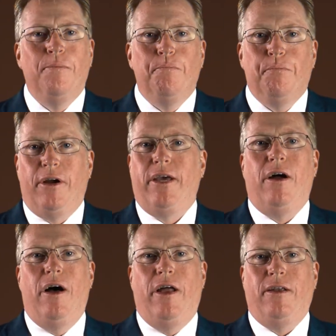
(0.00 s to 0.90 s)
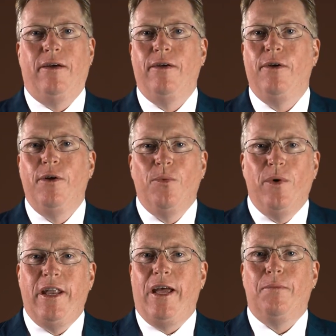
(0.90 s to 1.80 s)
bring it on.
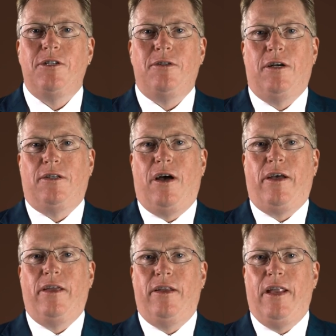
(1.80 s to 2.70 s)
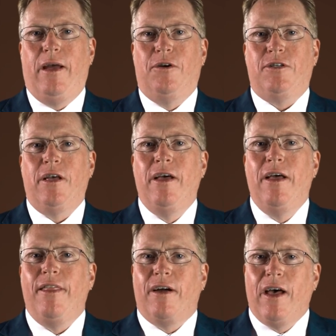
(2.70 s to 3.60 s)
When neighbors start talking to neighbors,
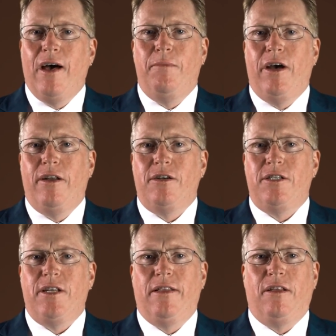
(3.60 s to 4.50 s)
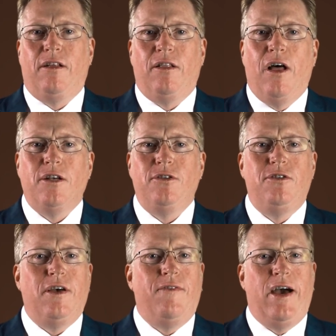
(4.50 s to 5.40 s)
they'll come to understand that the
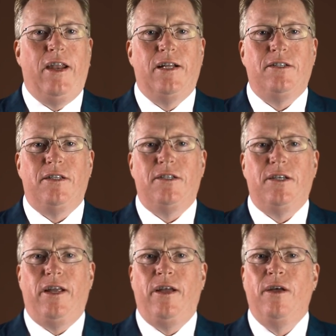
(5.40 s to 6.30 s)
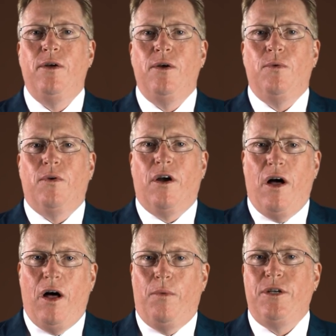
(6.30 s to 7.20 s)
lawsuits I've had against the city were
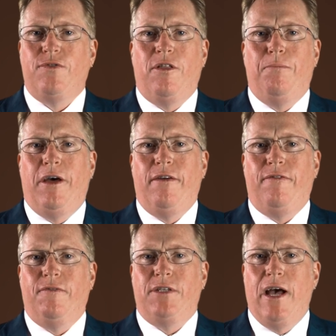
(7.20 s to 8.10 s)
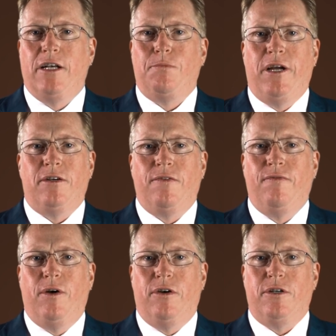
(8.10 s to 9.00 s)
always for the benefit of taxpayers and
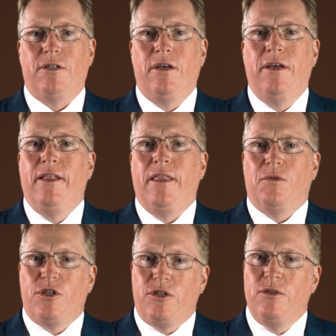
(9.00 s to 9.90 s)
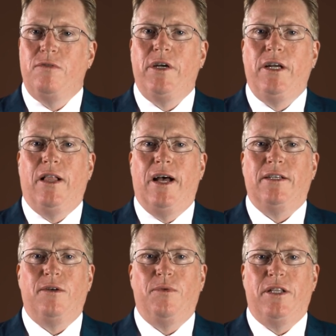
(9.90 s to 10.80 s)
voters. They will soon
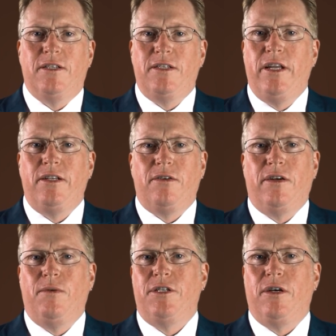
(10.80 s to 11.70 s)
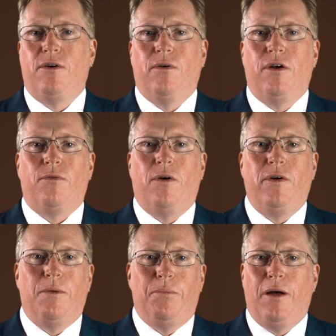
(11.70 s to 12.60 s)
realize that when the city attorney was in court throwing
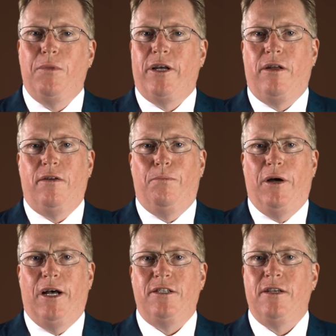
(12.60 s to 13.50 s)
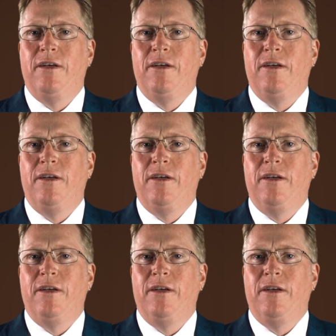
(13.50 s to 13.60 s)
the public under the bus,